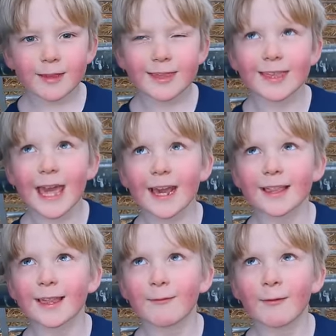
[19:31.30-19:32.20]
the
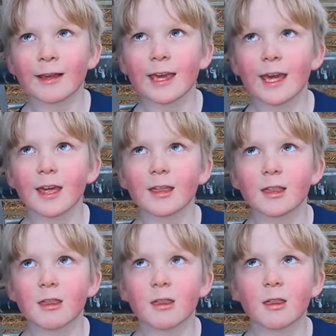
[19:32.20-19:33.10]
6th, I think it
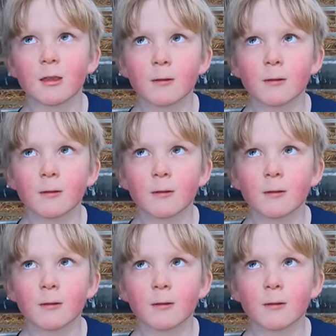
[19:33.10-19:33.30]
is.